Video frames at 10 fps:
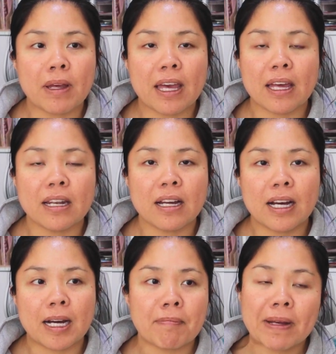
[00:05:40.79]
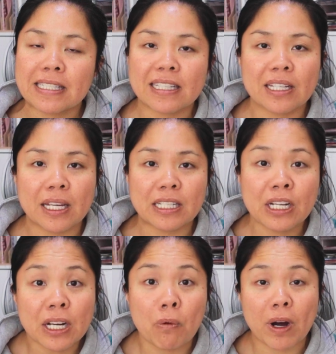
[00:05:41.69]
and um, basically it
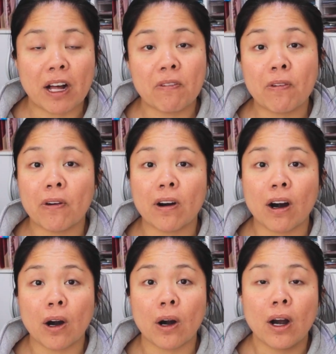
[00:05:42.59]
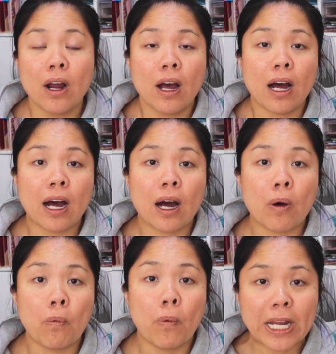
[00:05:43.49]
took a while for our
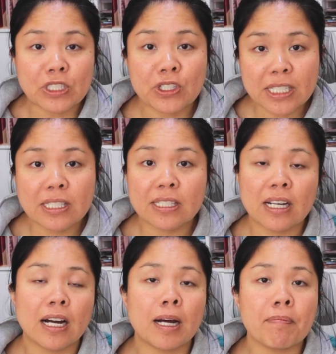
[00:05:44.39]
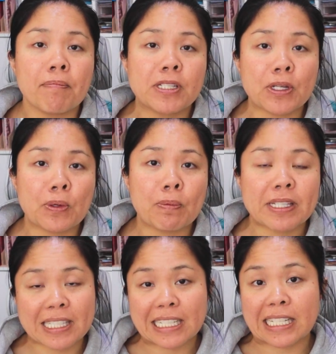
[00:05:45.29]
uh, waitress um, to
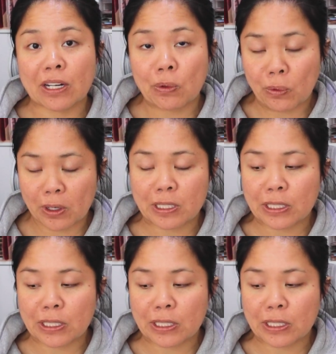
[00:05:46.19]
basically take our order.